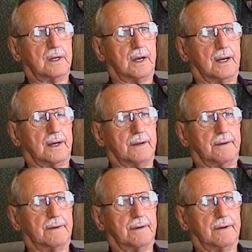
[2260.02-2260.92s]
uh,
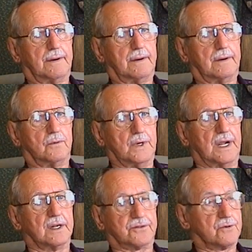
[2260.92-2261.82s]
we
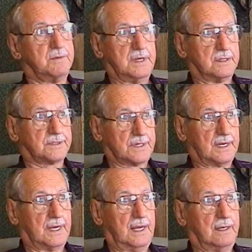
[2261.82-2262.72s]
got three meals a
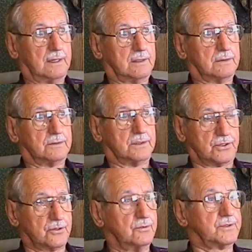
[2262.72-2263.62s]
day. The
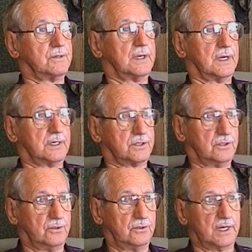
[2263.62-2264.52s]
troops only got
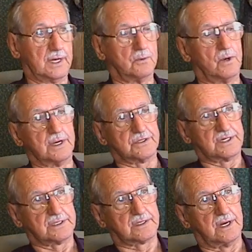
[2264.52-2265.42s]
two. They got one at
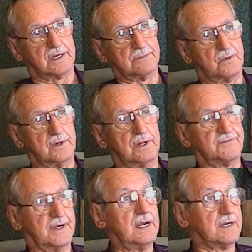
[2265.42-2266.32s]
6 o'clock in the morning. If
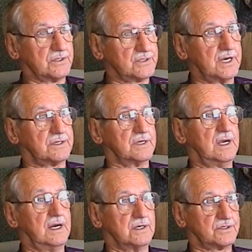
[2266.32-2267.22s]
they ate at 6, they
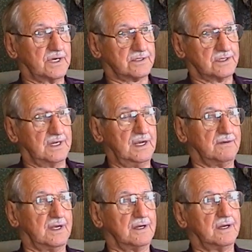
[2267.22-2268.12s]
ate at 6 in the
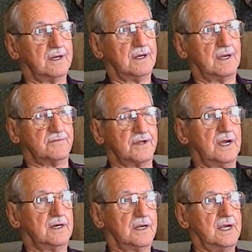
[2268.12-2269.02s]
evening. If they
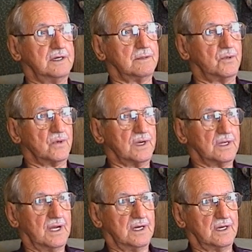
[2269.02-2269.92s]
ate at 8 in the morning,
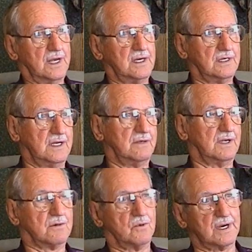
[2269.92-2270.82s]
they ate at 8 in the
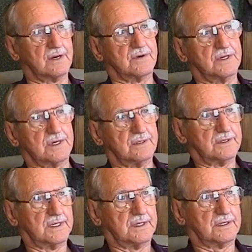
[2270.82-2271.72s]
evening or whatever, you
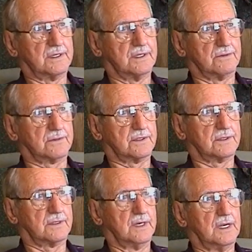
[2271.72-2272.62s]
know. It, it was
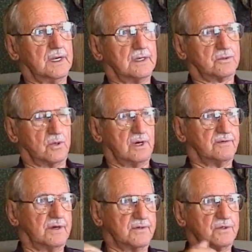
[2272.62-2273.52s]

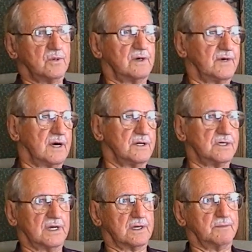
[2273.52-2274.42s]
12, every 12 hours
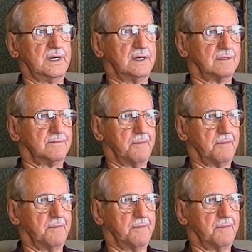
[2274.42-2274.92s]
you got a meal.